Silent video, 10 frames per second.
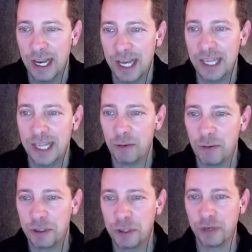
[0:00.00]
and then they were
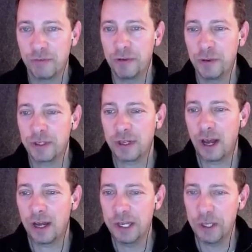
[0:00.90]
too confused on
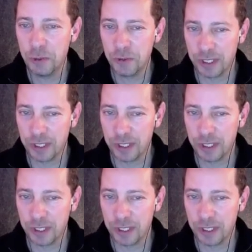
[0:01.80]
how to use